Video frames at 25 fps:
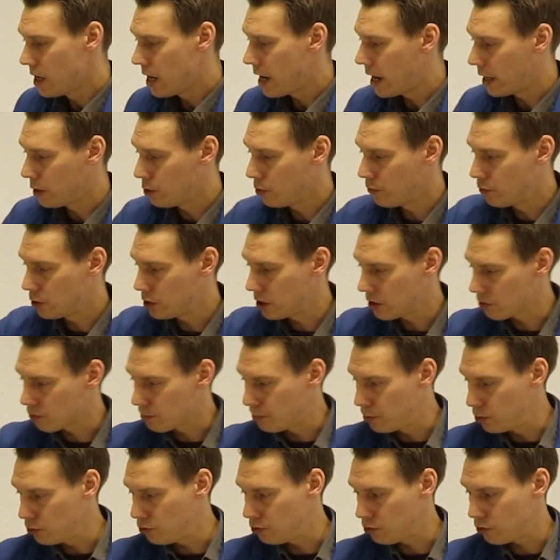And you would
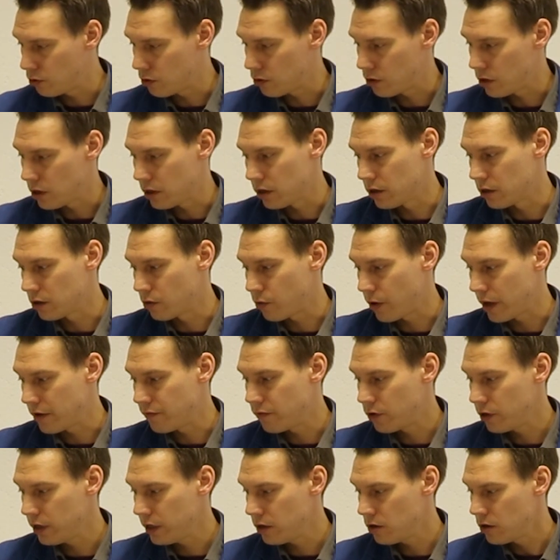just put your
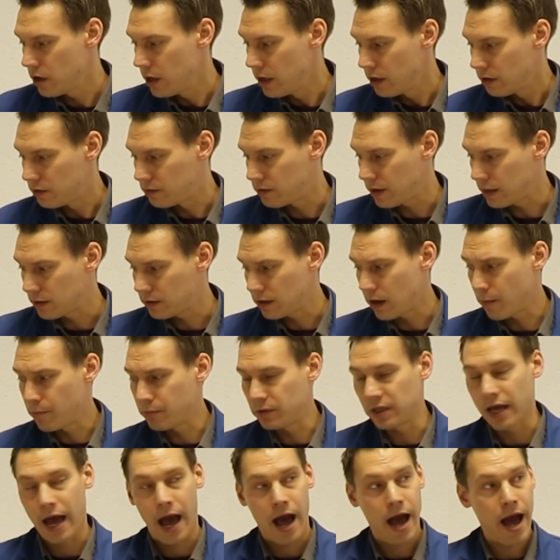graver here, set
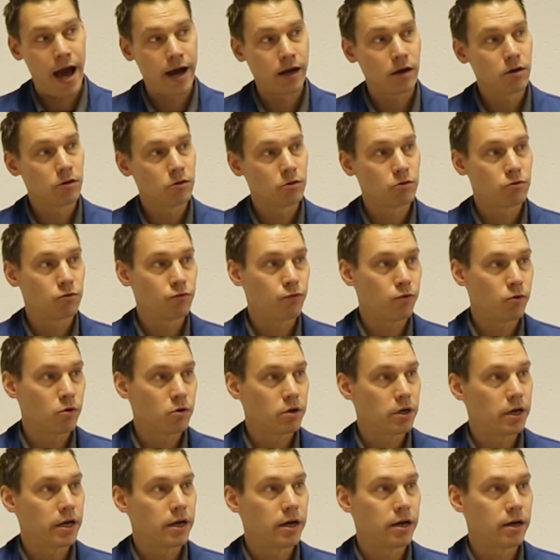up the angles
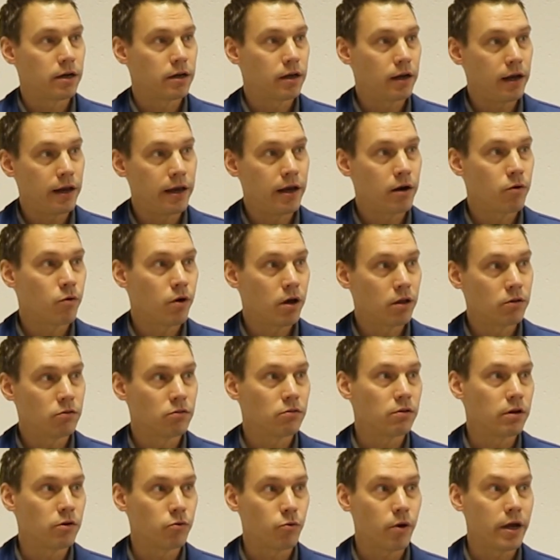for the
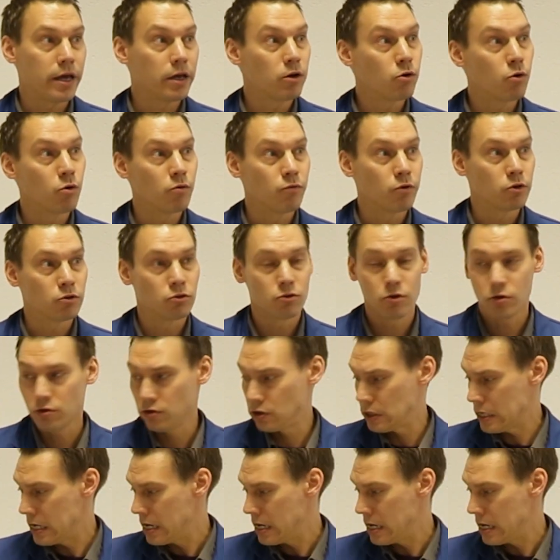clearance and rake or whatnot.